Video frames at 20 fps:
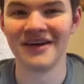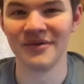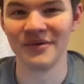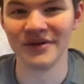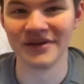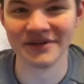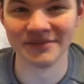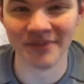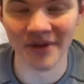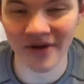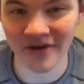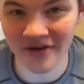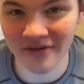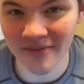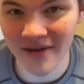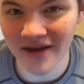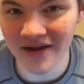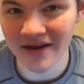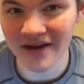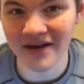We just barely
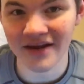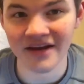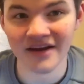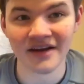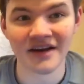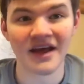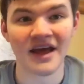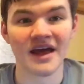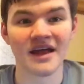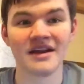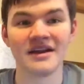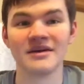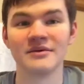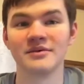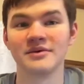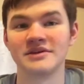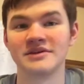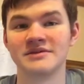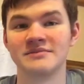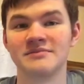made it in, and it
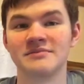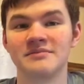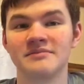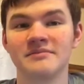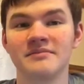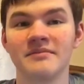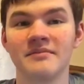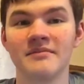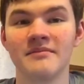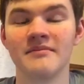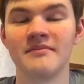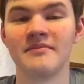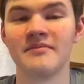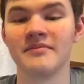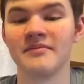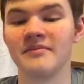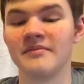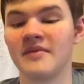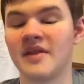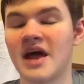was
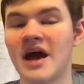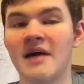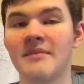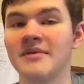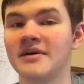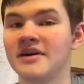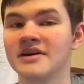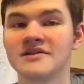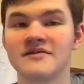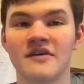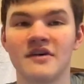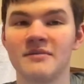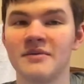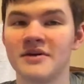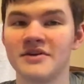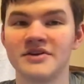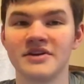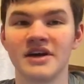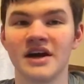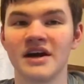not because of our
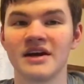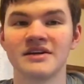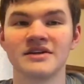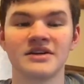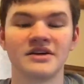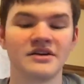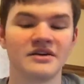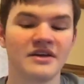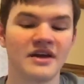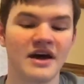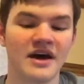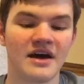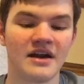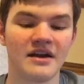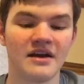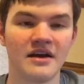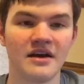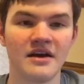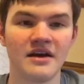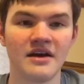pitching, I can tell you that.
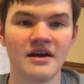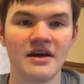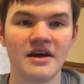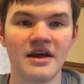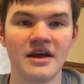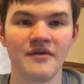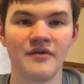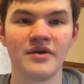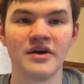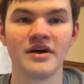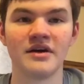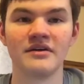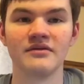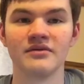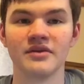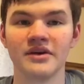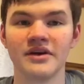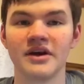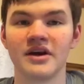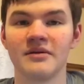If we can
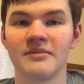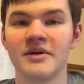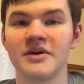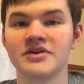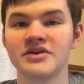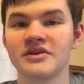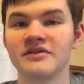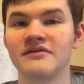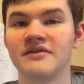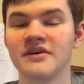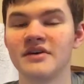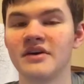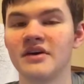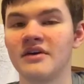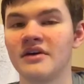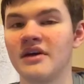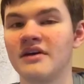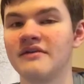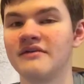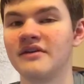really get our pitching figured
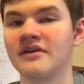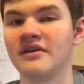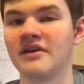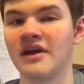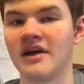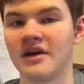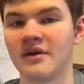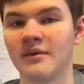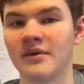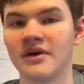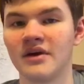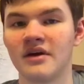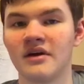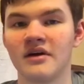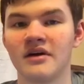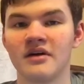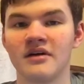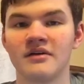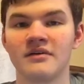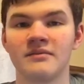out, I feel like we
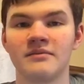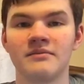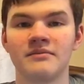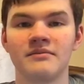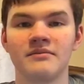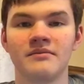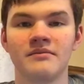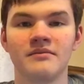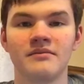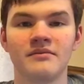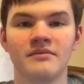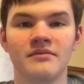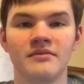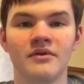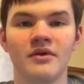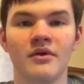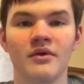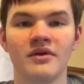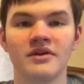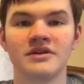are
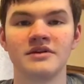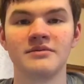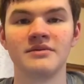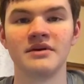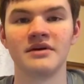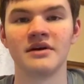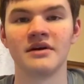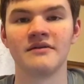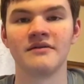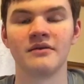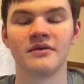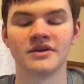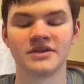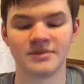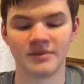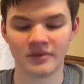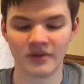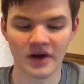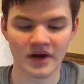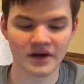going to be a force
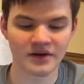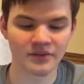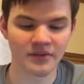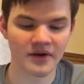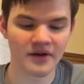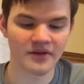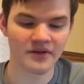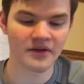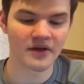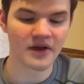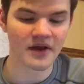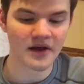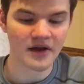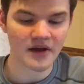to be reckoned with.